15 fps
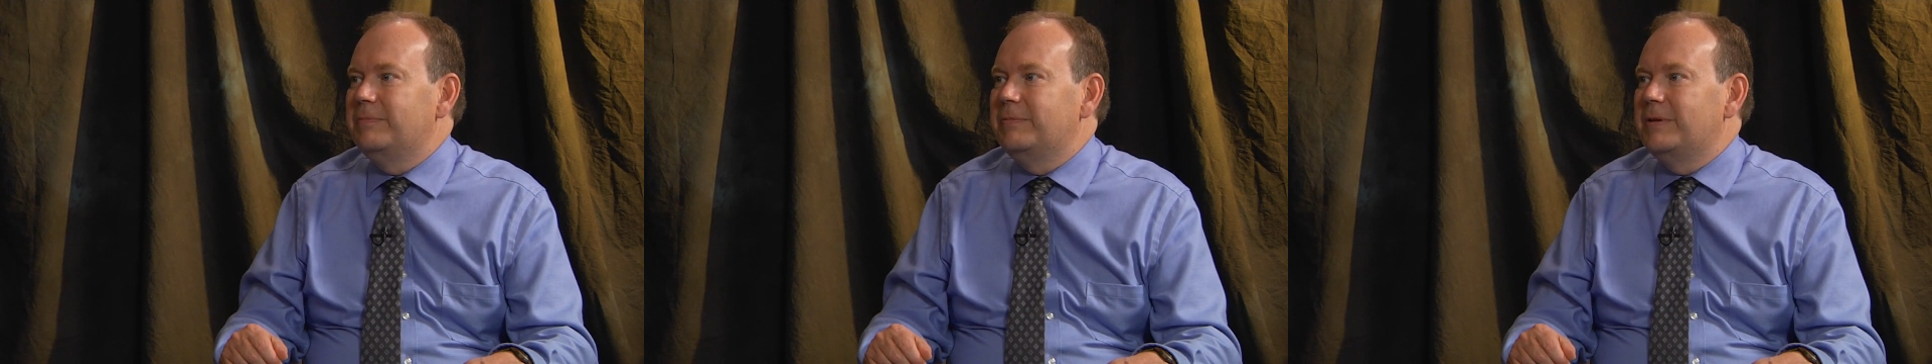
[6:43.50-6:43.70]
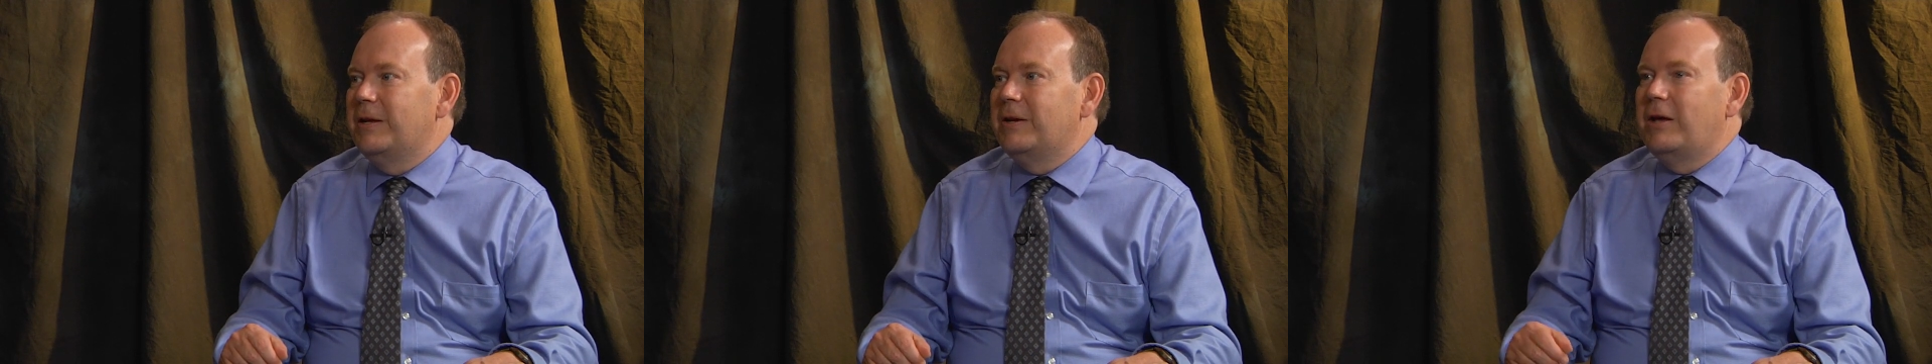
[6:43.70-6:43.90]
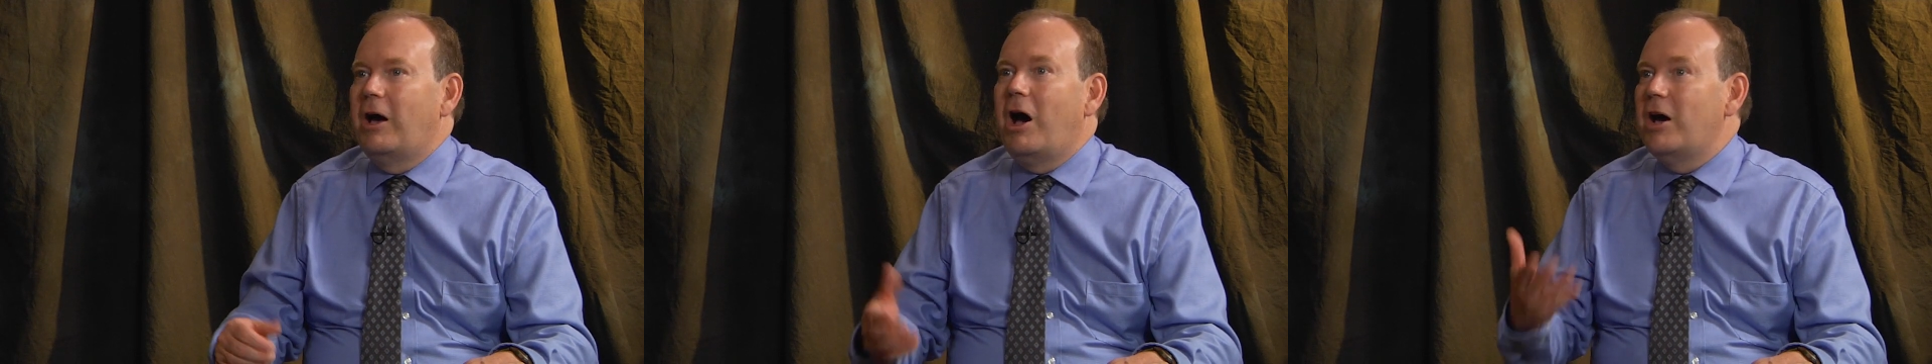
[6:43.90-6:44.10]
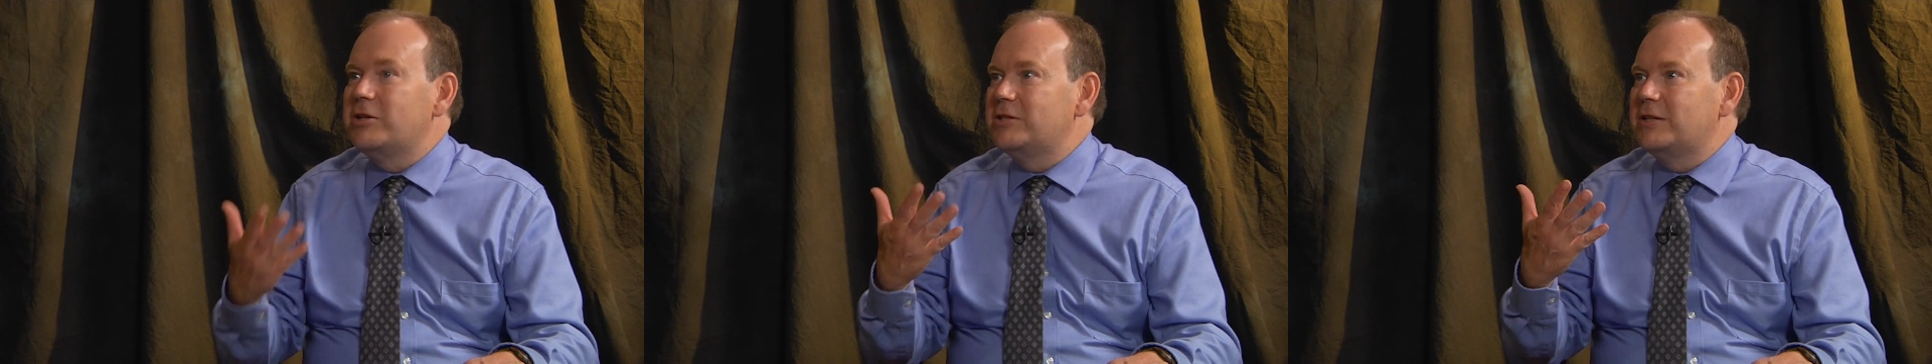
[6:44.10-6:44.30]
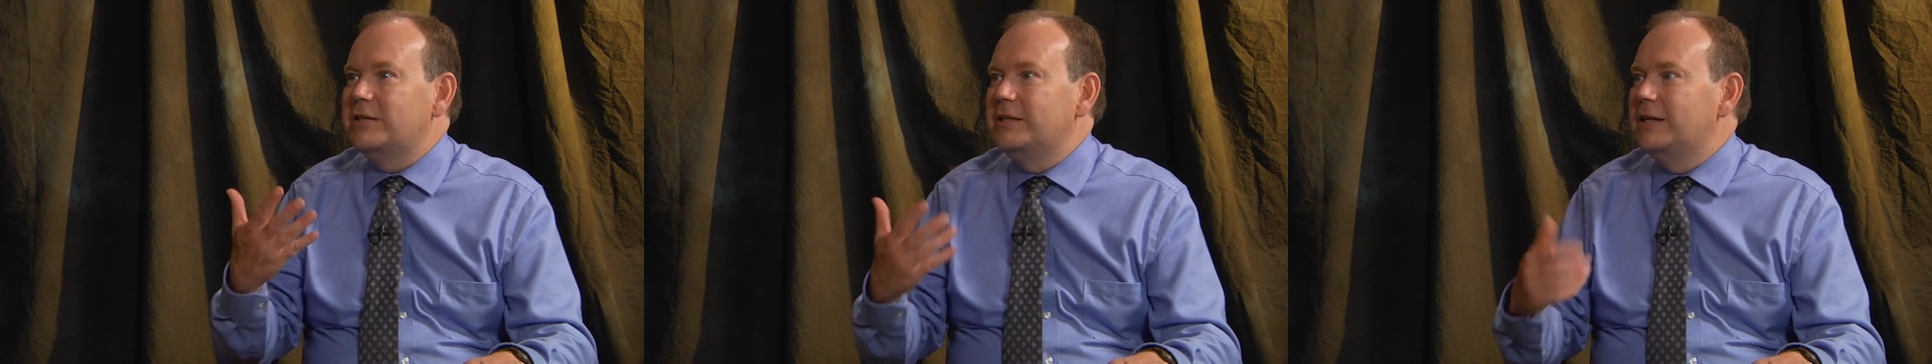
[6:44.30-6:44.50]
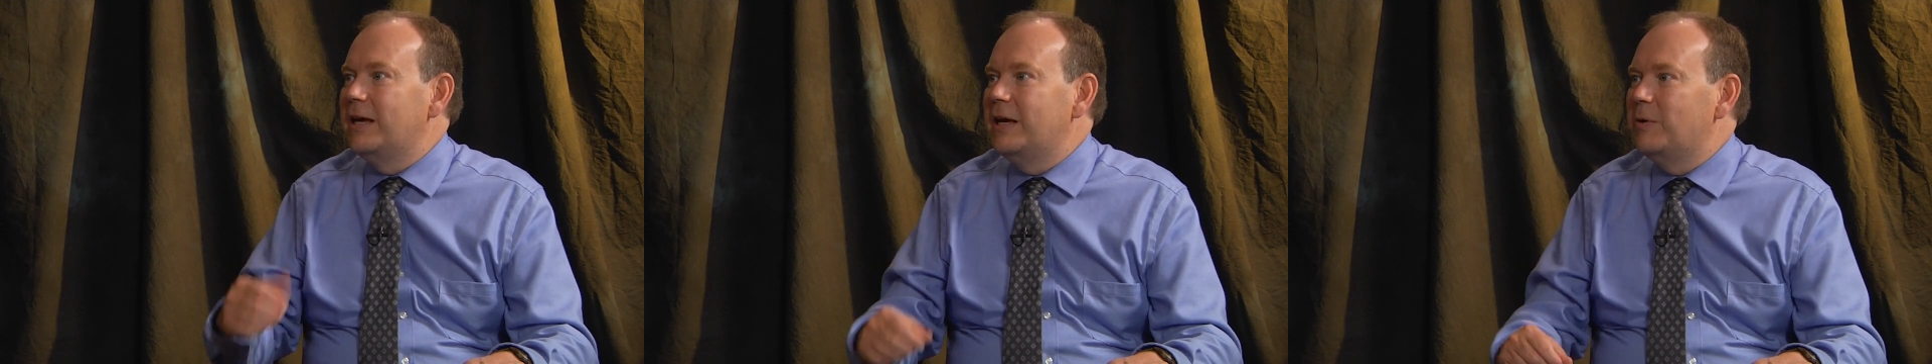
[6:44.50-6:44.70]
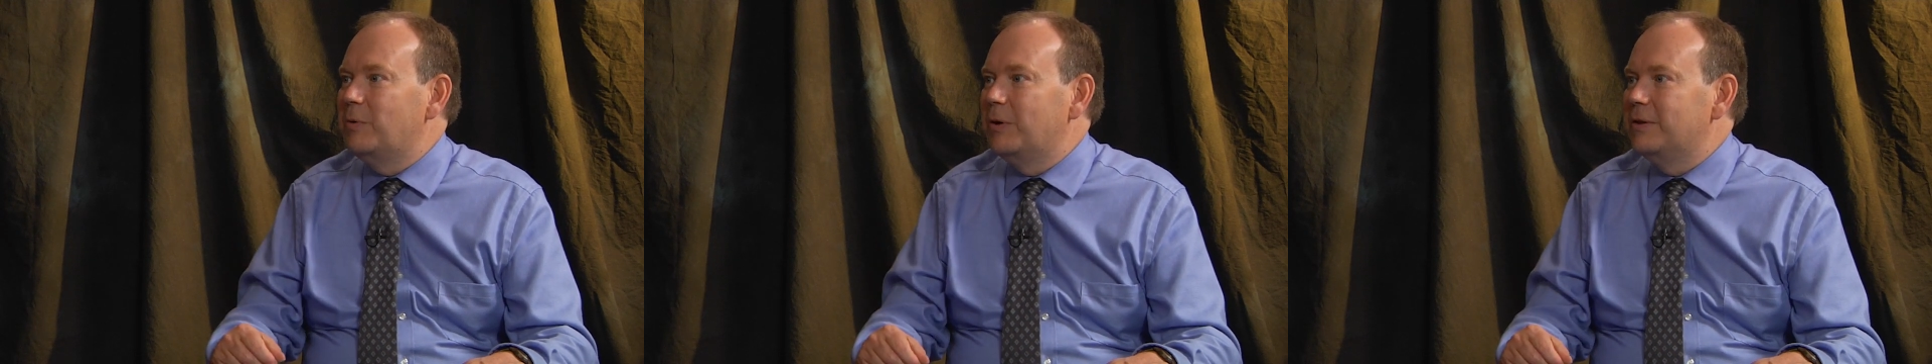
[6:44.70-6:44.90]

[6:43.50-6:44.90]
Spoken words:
on a hot sunny day